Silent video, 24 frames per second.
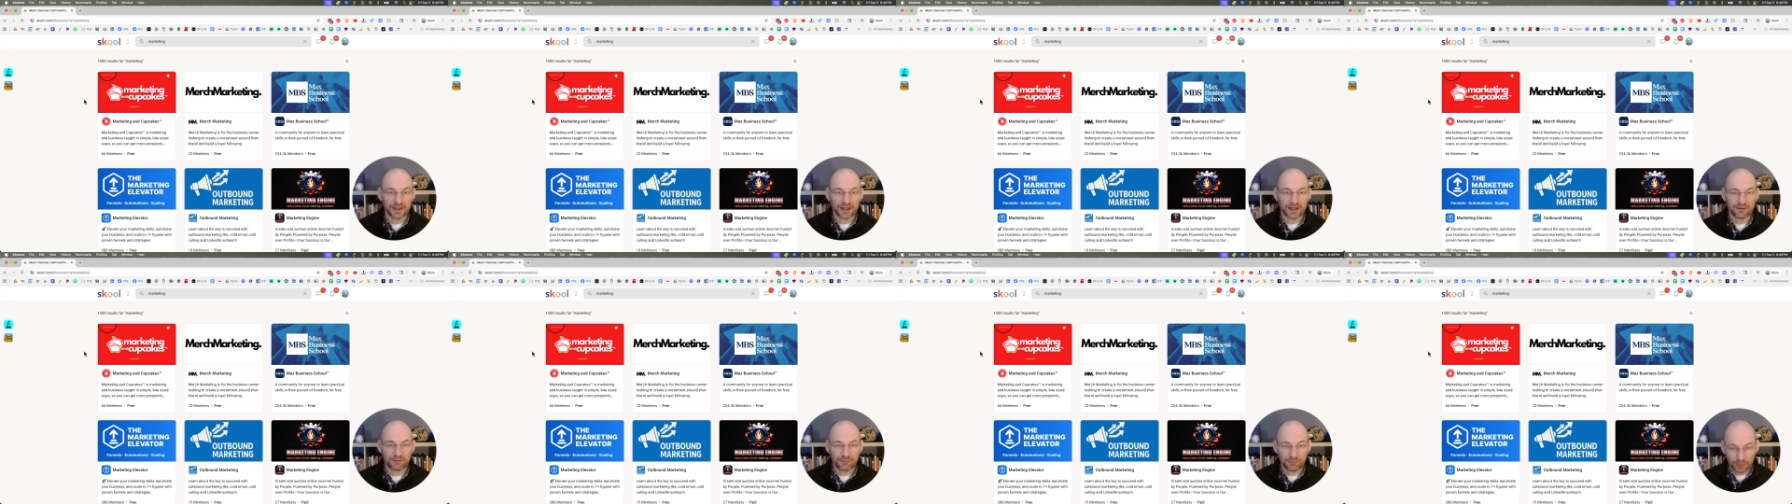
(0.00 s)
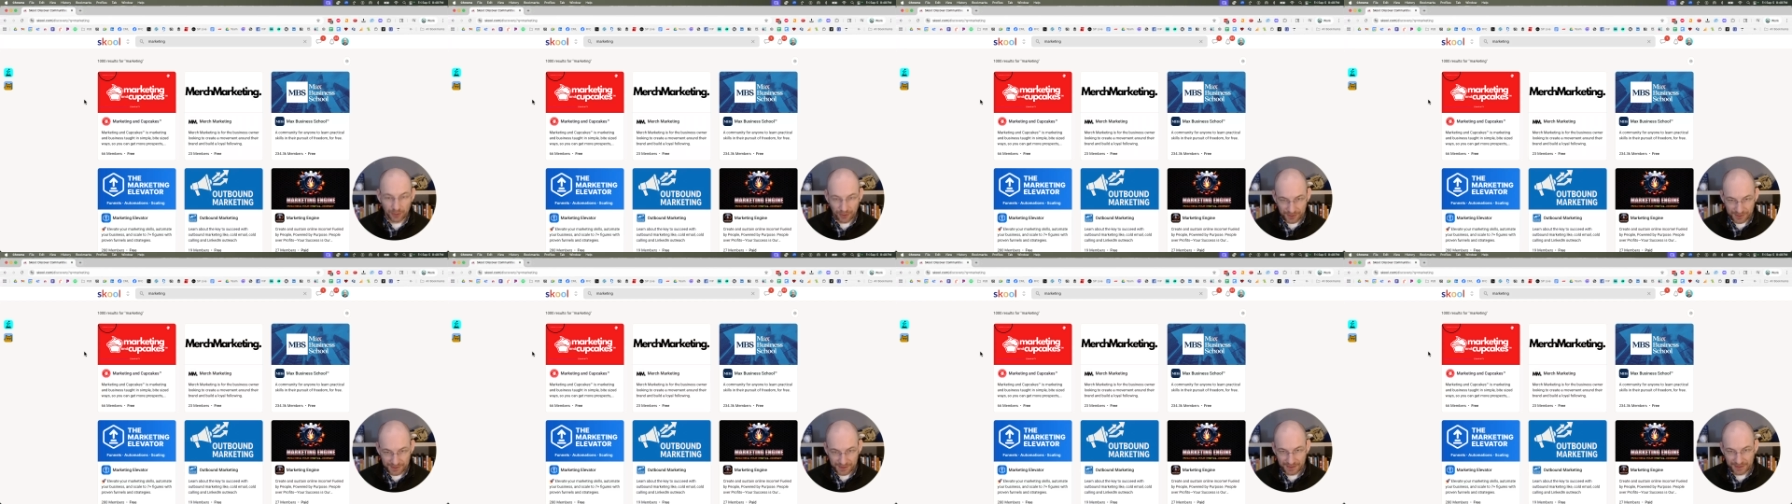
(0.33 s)
of
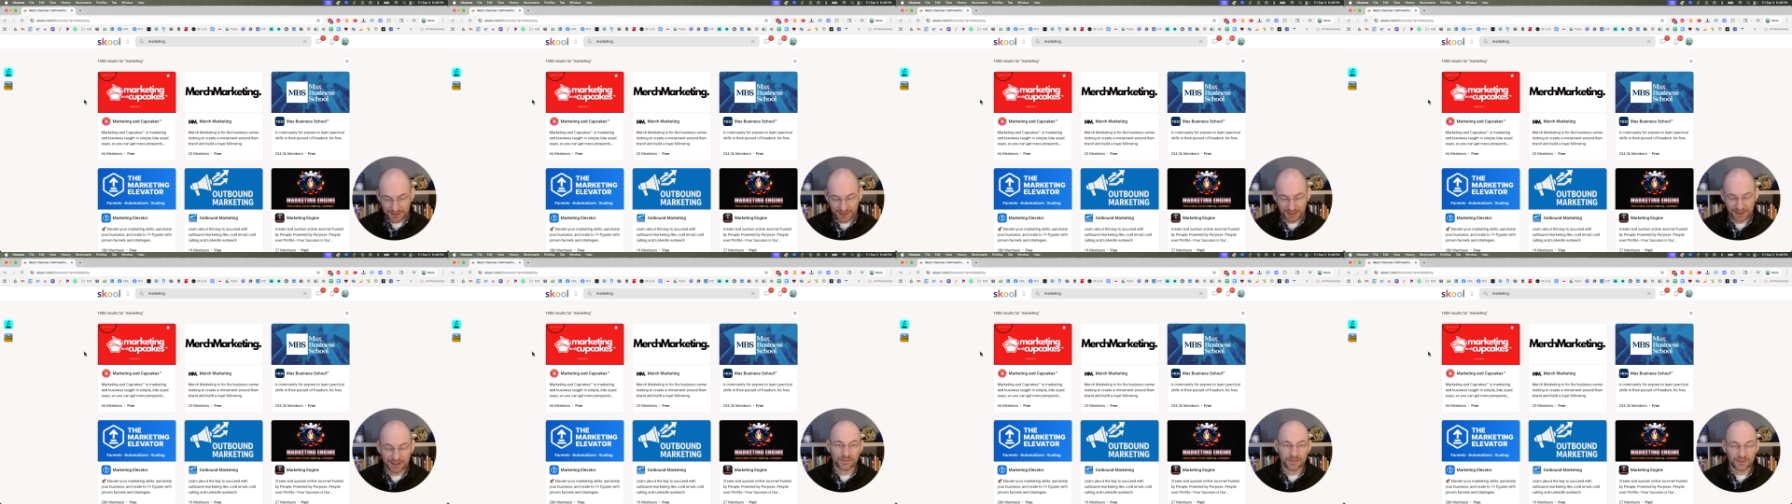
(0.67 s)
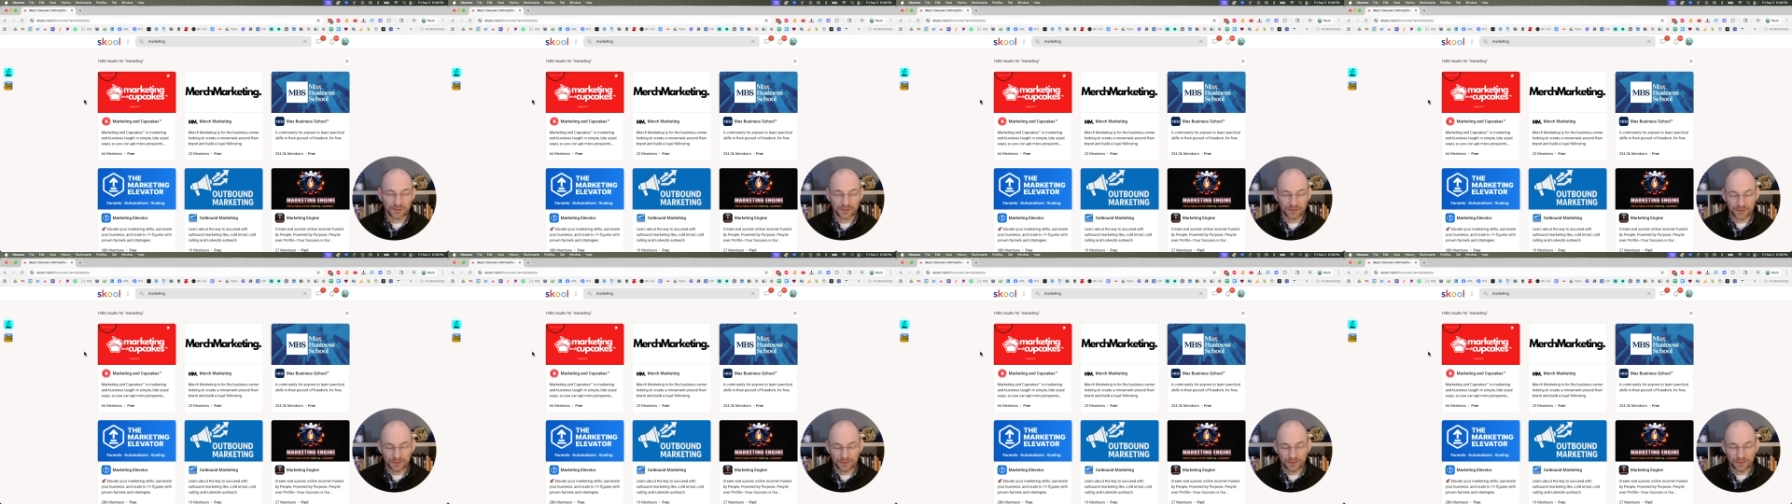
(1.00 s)
personally
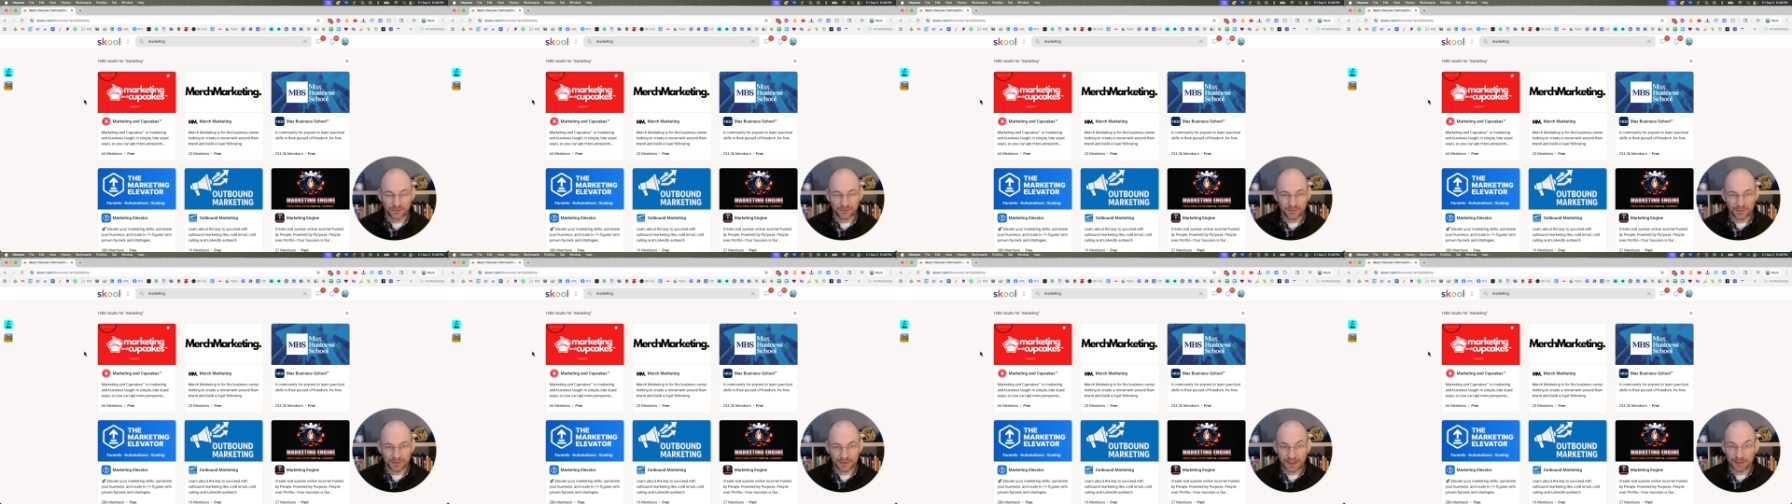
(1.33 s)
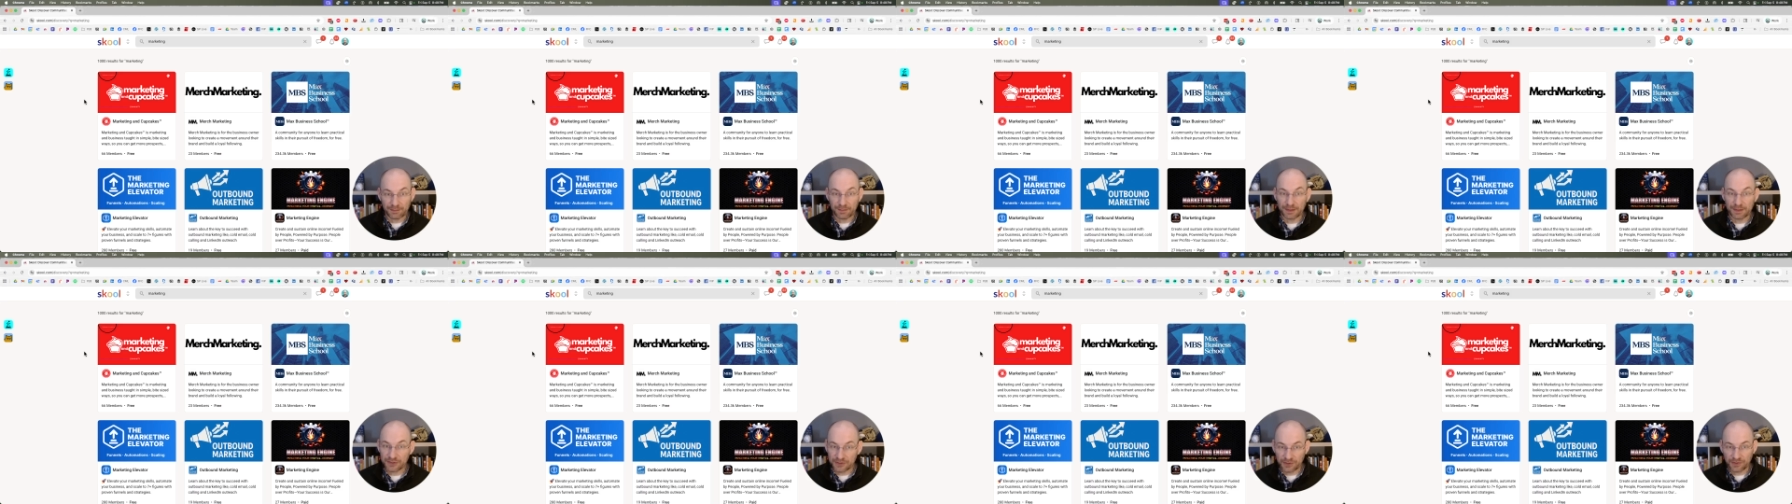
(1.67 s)
to let me
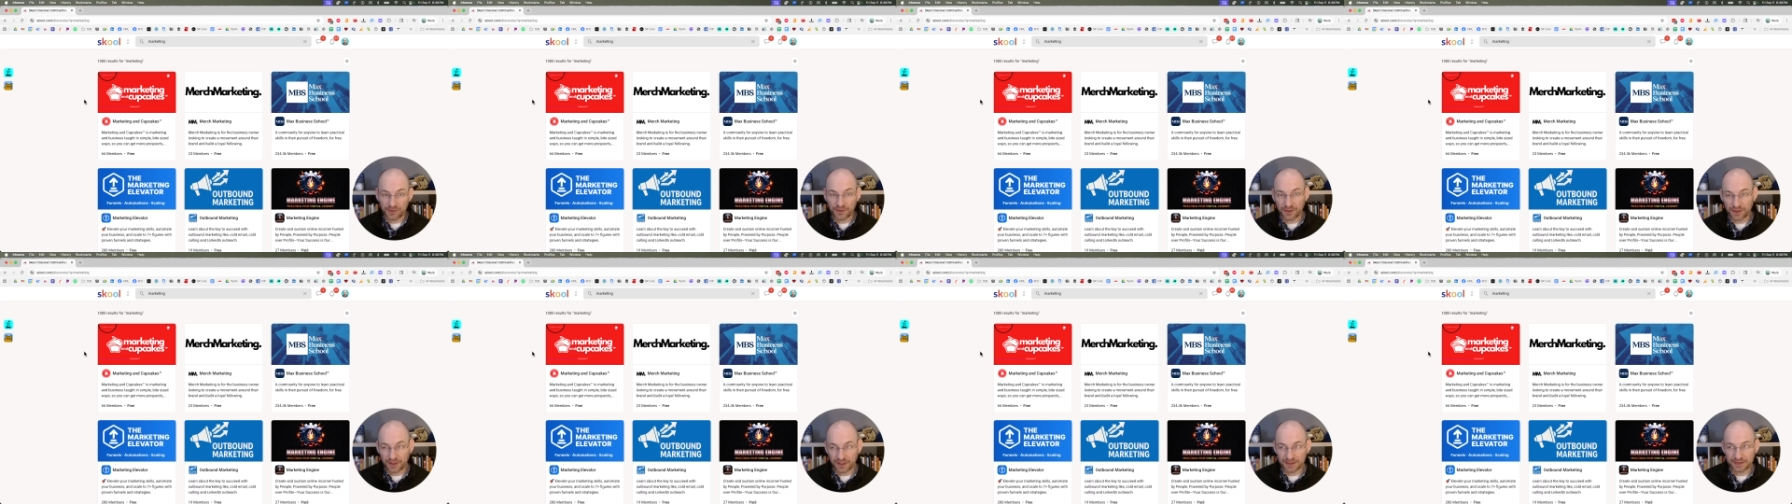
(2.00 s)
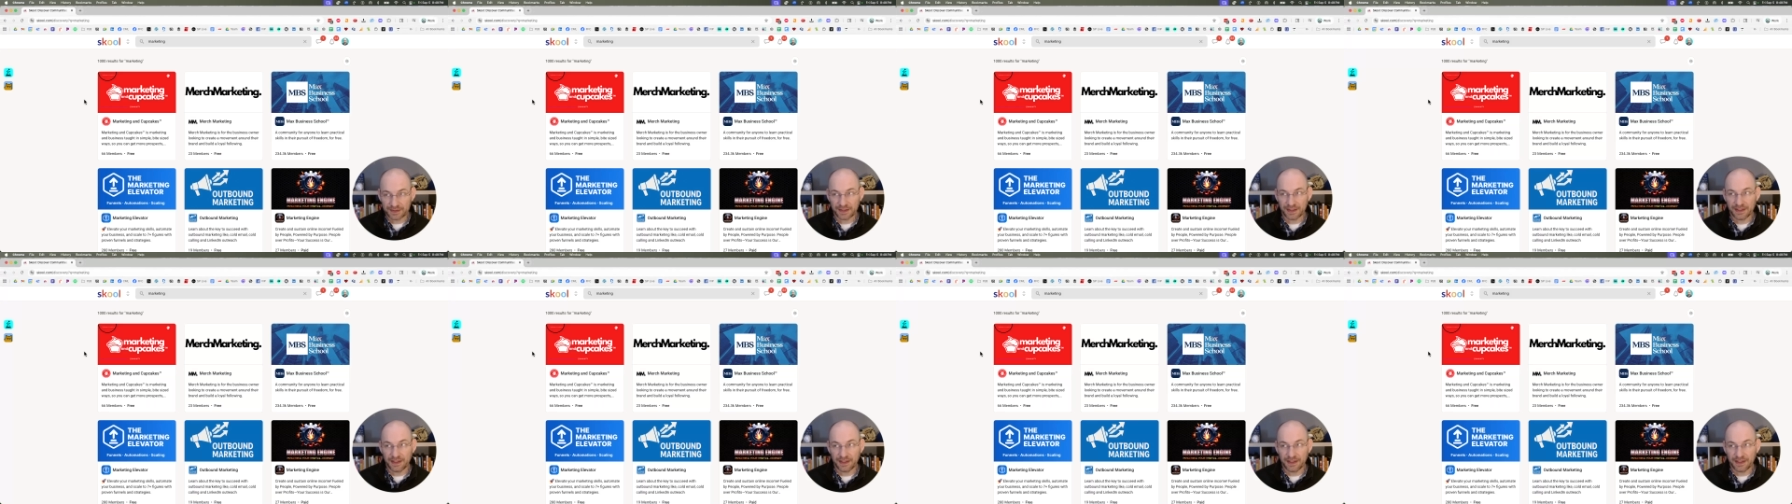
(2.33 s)
share their content,